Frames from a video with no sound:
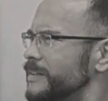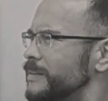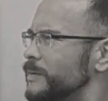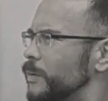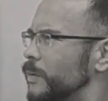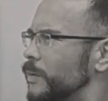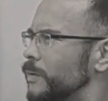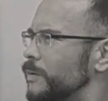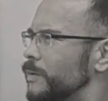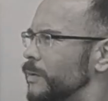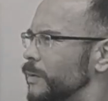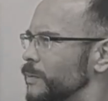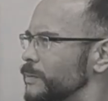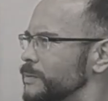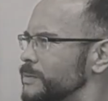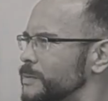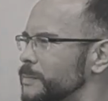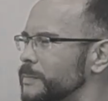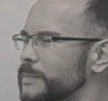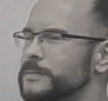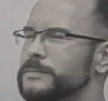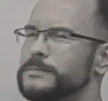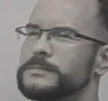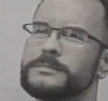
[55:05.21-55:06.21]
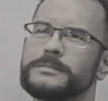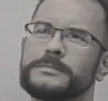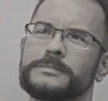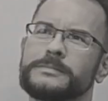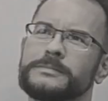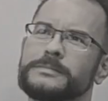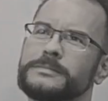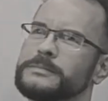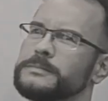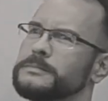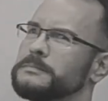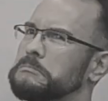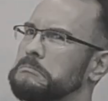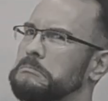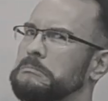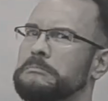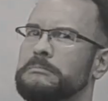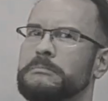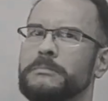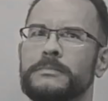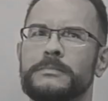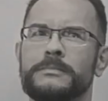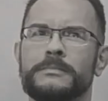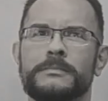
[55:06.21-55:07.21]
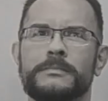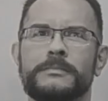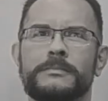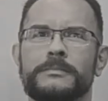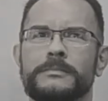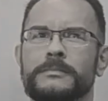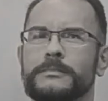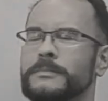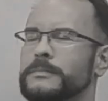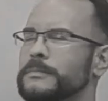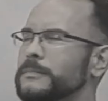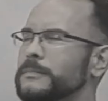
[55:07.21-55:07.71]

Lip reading: Yeah, if you ever go to Walmart and